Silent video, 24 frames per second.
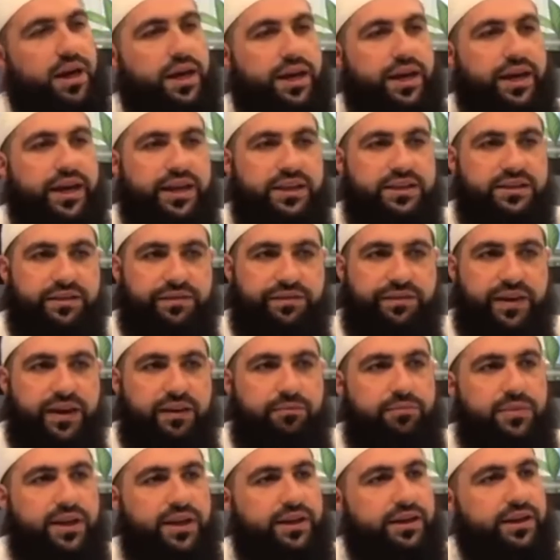He has a
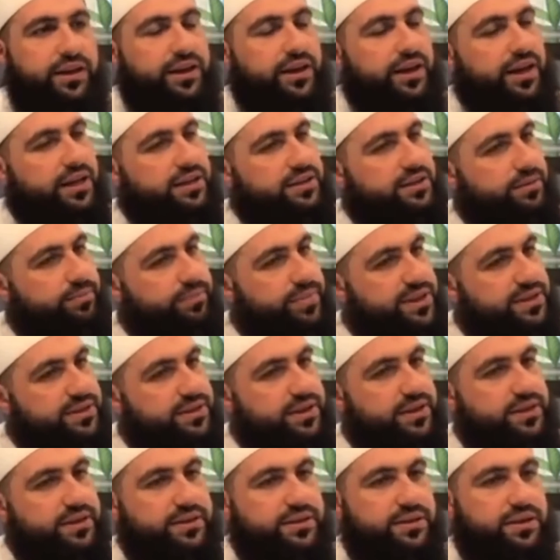family, he has a
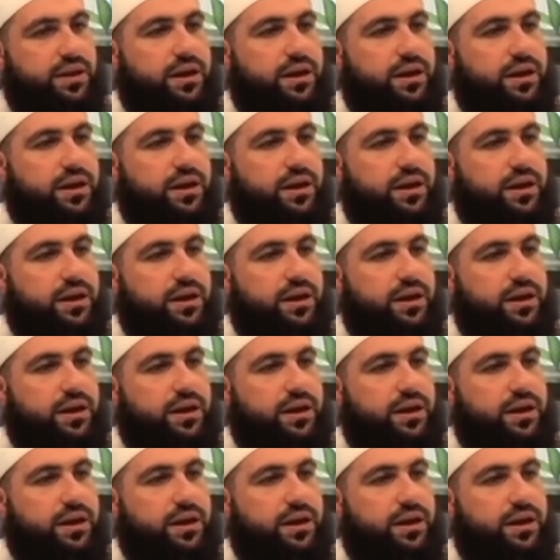business,